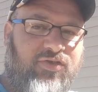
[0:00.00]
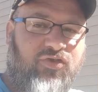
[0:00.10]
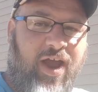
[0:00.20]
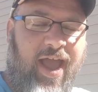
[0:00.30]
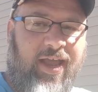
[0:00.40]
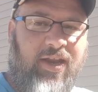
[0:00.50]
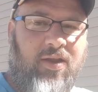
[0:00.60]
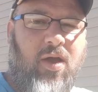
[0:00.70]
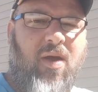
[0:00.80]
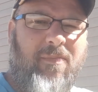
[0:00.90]
dragon,
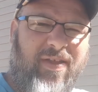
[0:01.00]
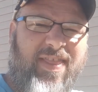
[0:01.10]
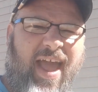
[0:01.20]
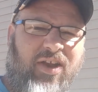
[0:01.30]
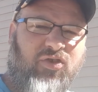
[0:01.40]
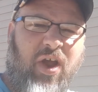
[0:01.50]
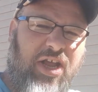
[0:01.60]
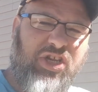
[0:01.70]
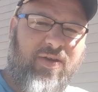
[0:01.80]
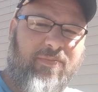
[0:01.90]
but that
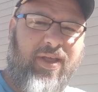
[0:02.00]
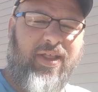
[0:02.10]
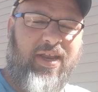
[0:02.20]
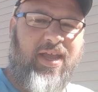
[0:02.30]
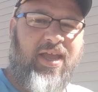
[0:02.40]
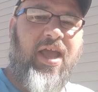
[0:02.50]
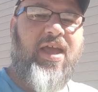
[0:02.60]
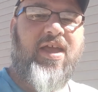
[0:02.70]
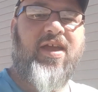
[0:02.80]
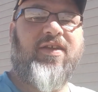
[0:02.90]
treasure ability
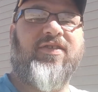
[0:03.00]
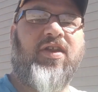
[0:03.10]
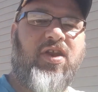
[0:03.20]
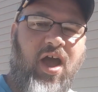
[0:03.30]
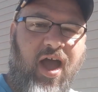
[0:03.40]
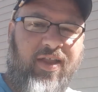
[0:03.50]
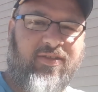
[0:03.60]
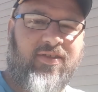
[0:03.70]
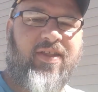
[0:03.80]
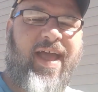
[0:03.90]
is
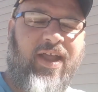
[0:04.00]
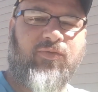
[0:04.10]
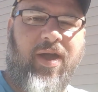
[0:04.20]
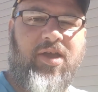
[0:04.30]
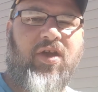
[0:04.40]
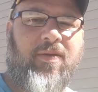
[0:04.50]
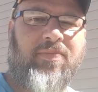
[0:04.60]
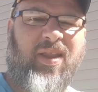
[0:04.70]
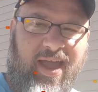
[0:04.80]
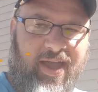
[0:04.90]
nuts, and that's why you're going to play it.